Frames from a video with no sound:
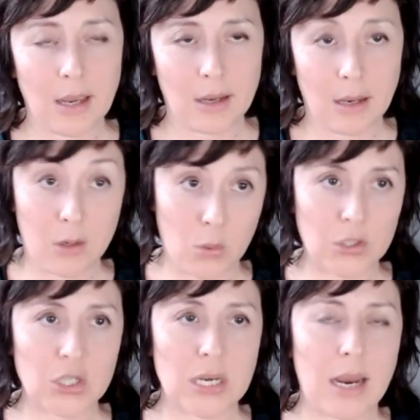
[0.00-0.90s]
a, a,
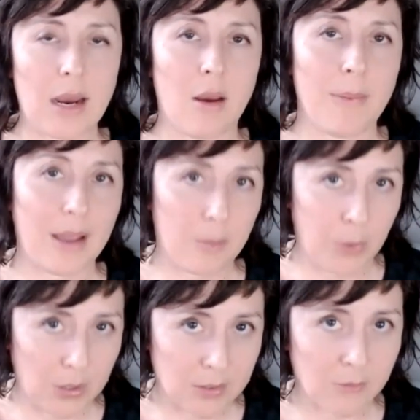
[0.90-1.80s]
questionnaire about
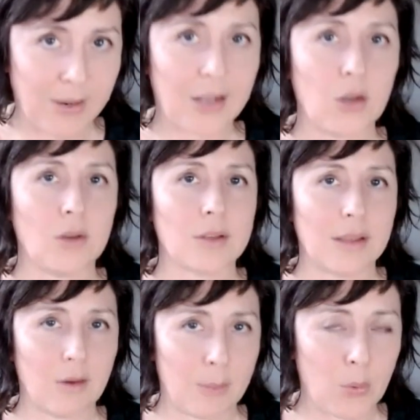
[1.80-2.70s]
personal values
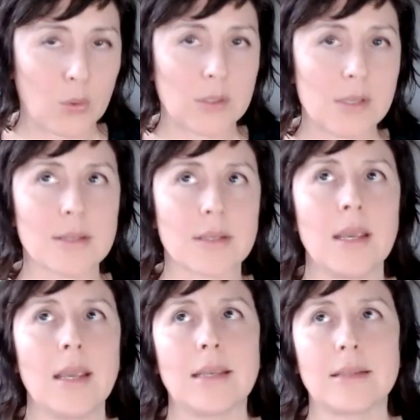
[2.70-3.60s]
and their importance,
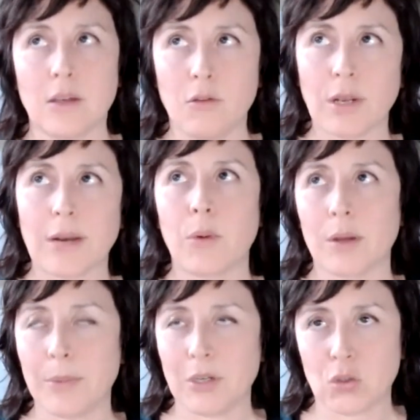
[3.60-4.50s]
is that you really
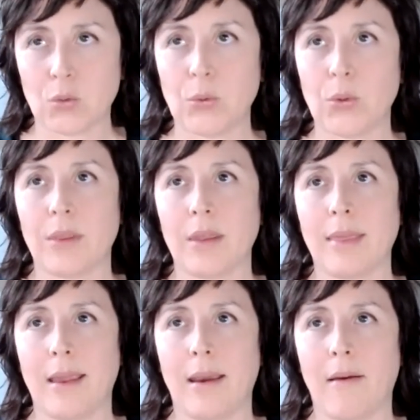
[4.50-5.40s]
want to be sure that
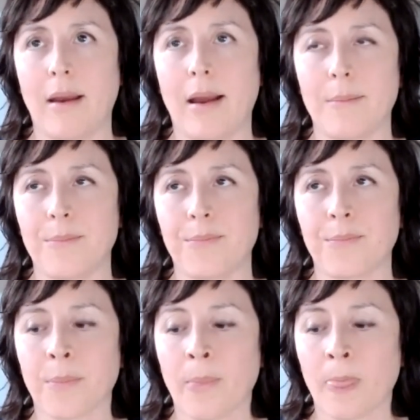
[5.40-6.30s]
they're um,
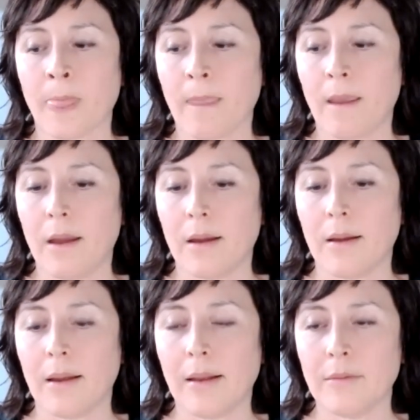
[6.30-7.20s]

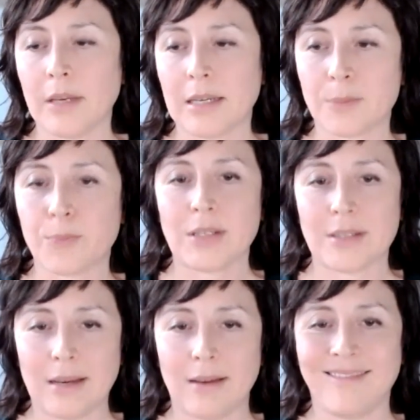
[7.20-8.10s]
uh,
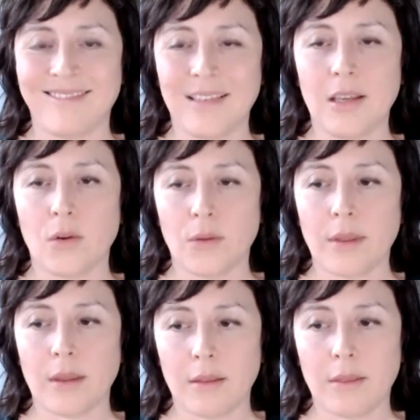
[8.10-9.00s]
expressing, you know,
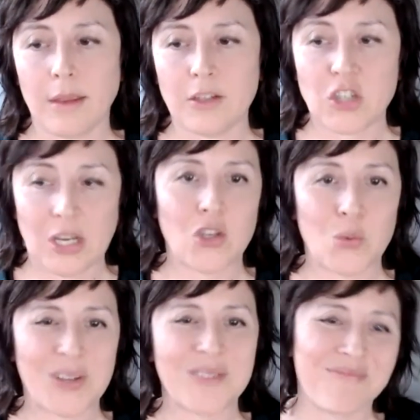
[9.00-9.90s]
their their
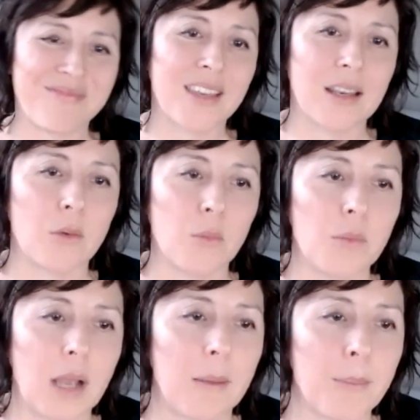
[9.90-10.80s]
genuine, you know,
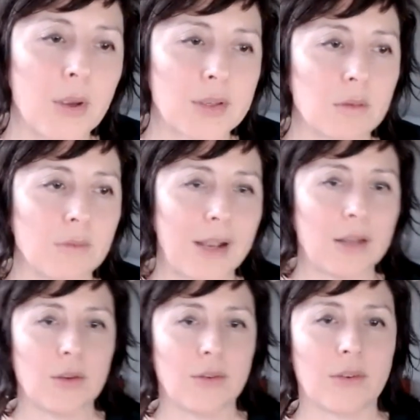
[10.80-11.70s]
um, personal
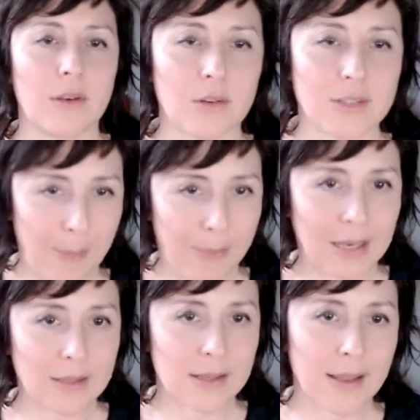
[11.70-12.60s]
values, and you're
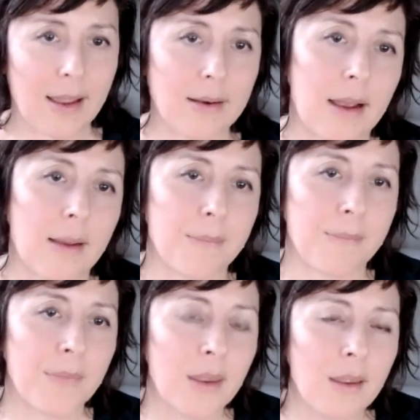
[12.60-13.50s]
tapping into that
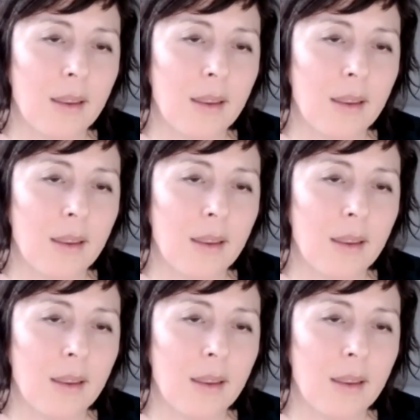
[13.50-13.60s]
um,